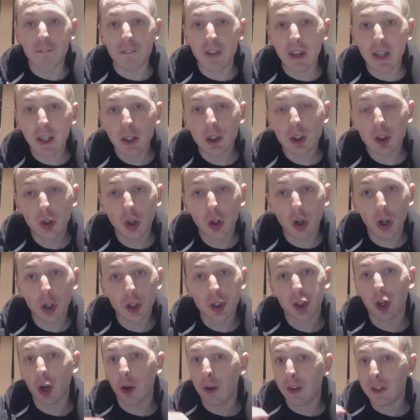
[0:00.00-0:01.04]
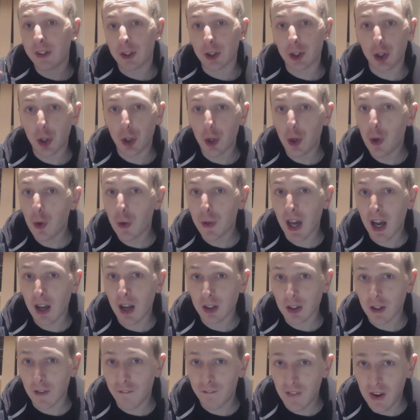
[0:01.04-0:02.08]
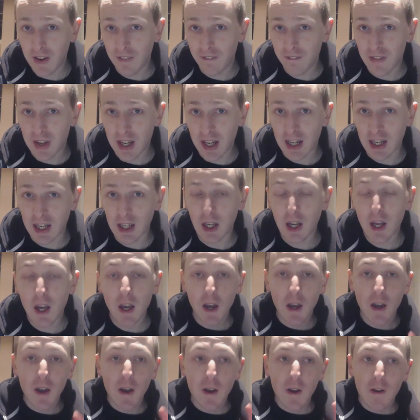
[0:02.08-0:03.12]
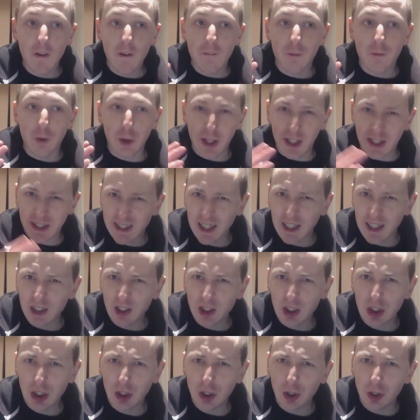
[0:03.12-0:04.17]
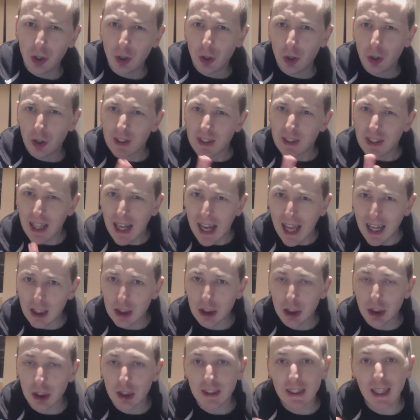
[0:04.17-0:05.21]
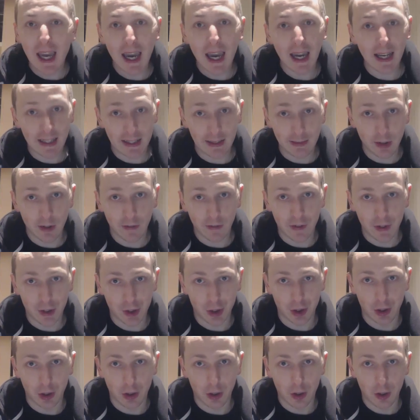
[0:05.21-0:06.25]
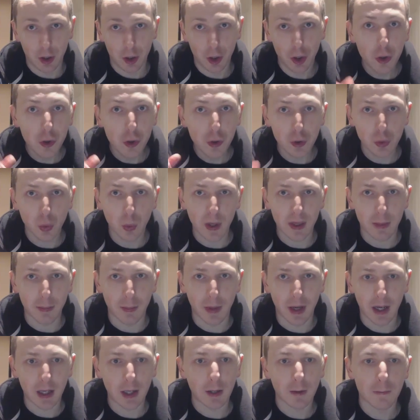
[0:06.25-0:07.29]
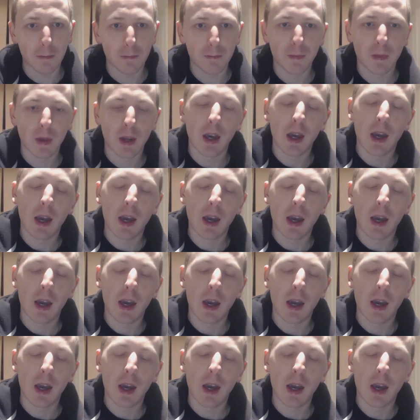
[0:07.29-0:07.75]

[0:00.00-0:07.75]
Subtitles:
So fingers crossed going into 2015 for the Ascension / tag team division. Who's with me?